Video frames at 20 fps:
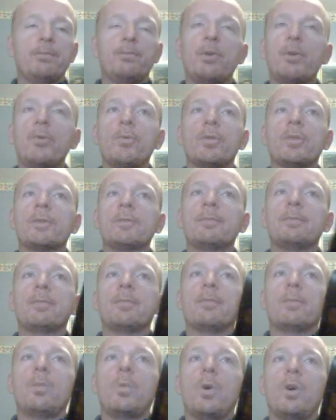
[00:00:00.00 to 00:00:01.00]
Rooting
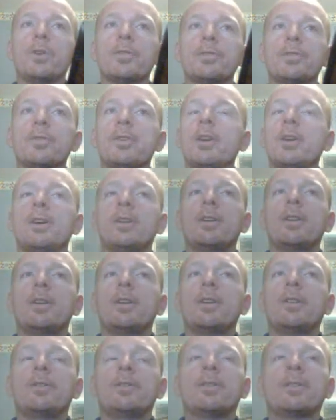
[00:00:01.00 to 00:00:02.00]
was,
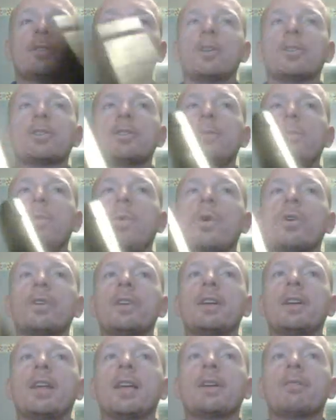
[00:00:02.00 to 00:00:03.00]
there's lots of
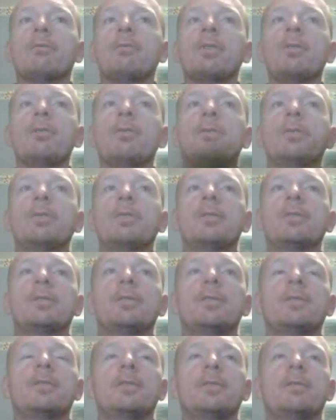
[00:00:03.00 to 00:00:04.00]
one-click
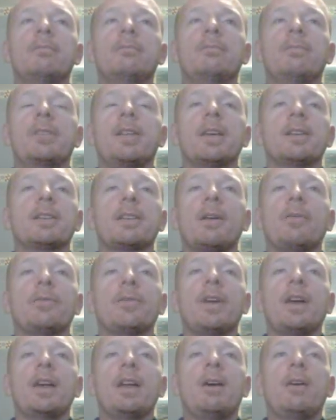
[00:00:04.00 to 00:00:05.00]
rooting things
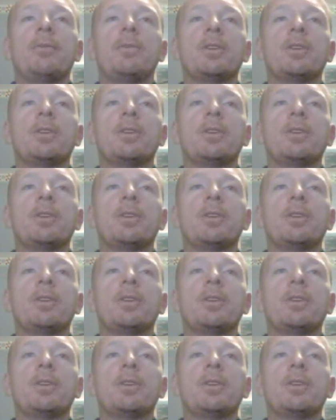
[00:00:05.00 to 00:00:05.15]
out there now.